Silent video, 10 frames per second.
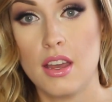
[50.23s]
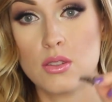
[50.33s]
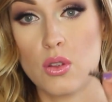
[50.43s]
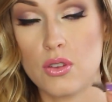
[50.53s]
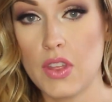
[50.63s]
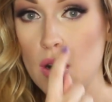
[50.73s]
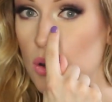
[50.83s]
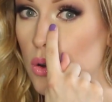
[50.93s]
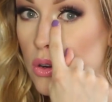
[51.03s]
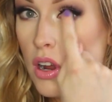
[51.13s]
So they
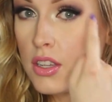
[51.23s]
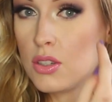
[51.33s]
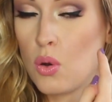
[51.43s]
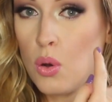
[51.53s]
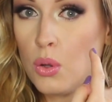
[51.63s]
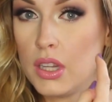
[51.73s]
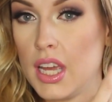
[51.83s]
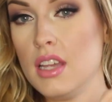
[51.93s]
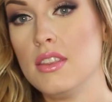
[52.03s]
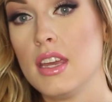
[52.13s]
don't go across your whole
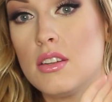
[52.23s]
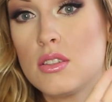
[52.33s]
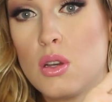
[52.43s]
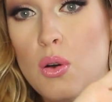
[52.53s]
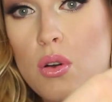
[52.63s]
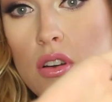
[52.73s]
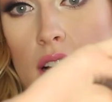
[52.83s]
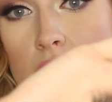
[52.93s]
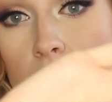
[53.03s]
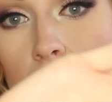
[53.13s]
lid, they just go
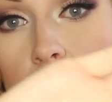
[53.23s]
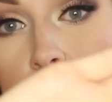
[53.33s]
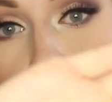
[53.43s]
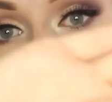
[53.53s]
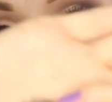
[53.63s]
across half